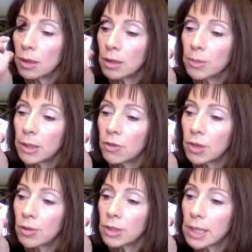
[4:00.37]
a little bit
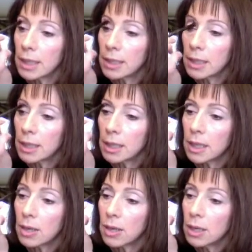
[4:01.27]
greater intensity
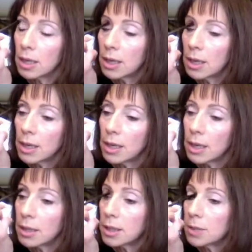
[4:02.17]
there
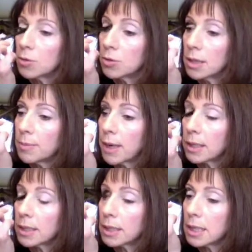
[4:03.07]
and smoothly back
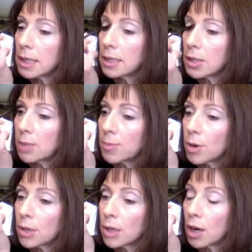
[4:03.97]
into the inside part
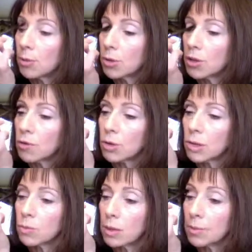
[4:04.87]
of the eye which of
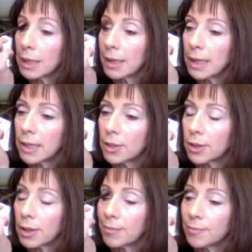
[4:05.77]
course will be
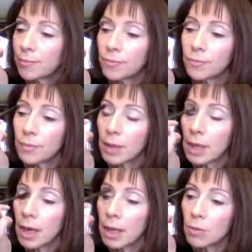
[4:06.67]
lighter.
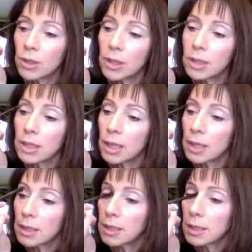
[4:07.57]
And what this
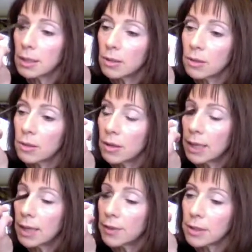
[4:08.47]
does I
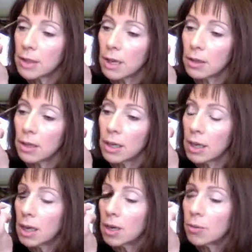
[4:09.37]
love this color.
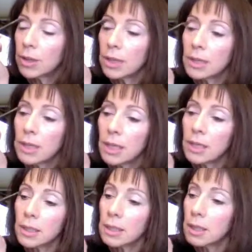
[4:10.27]
What this
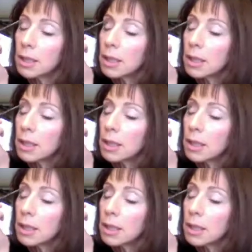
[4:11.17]
does